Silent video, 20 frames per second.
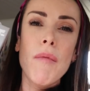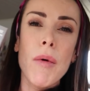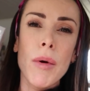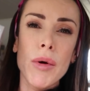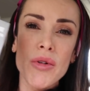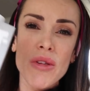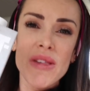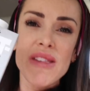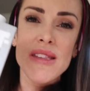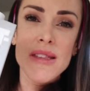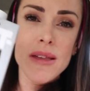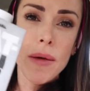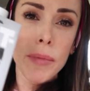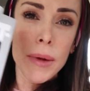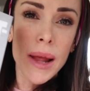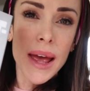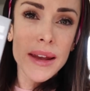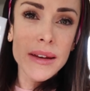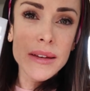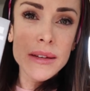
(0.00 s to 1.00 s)
a barista
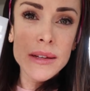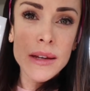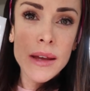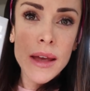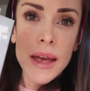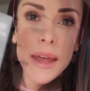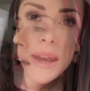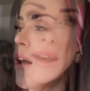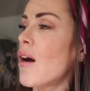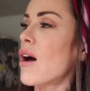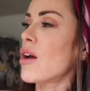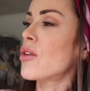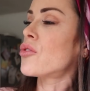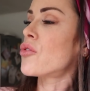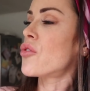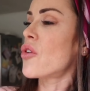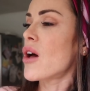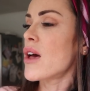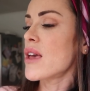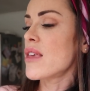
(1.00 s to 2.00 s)
blend. I
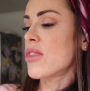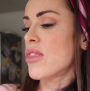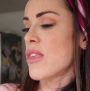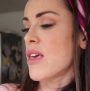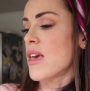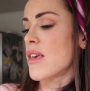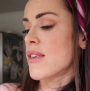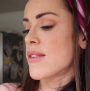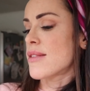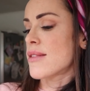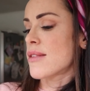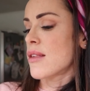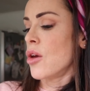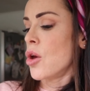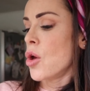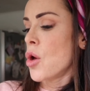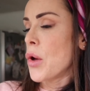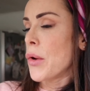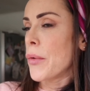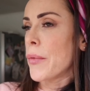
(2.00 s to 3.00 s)
tried this
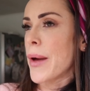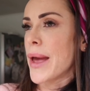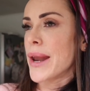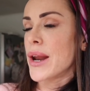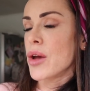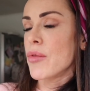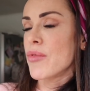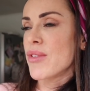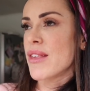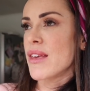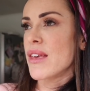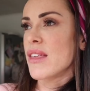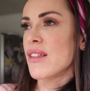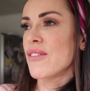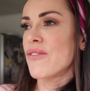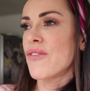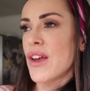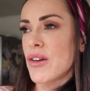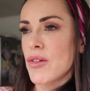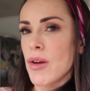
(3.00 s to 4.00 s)
when I was
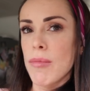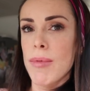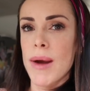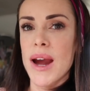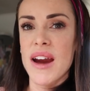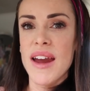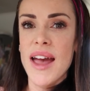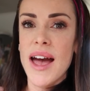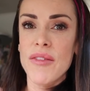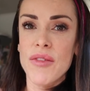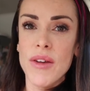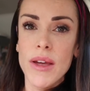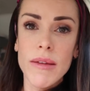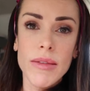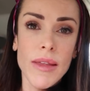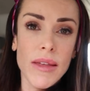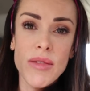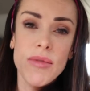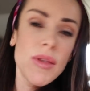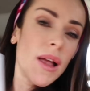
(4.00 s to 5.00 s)
in Federal Bar Cafe.
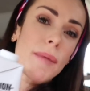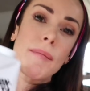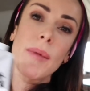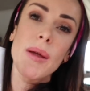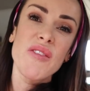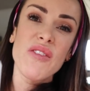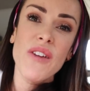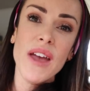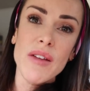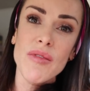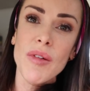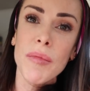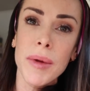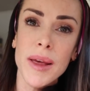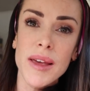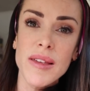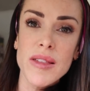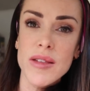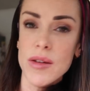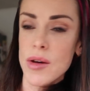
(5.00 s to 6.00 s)
That's like my favorite
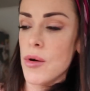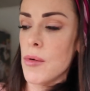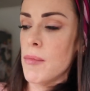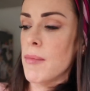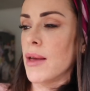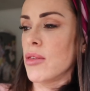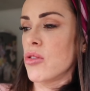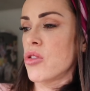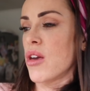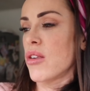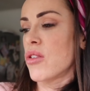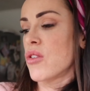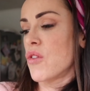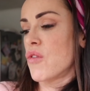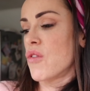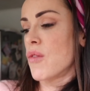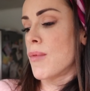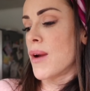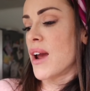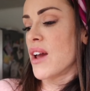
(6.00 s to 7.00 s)
place to go in Manchester
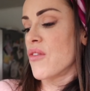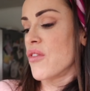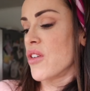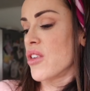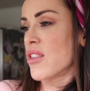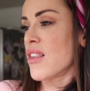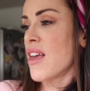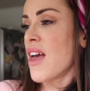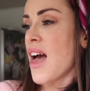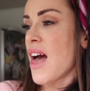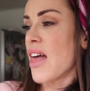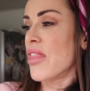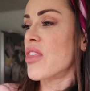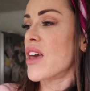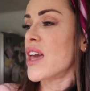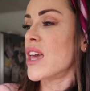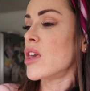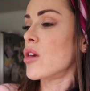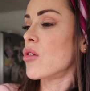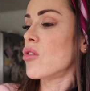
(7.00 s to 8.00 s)
for breakfast. And
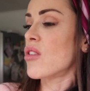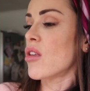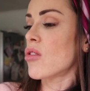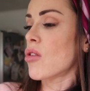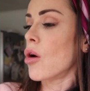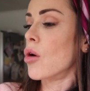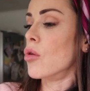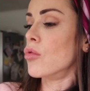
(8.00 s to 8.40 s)
they use this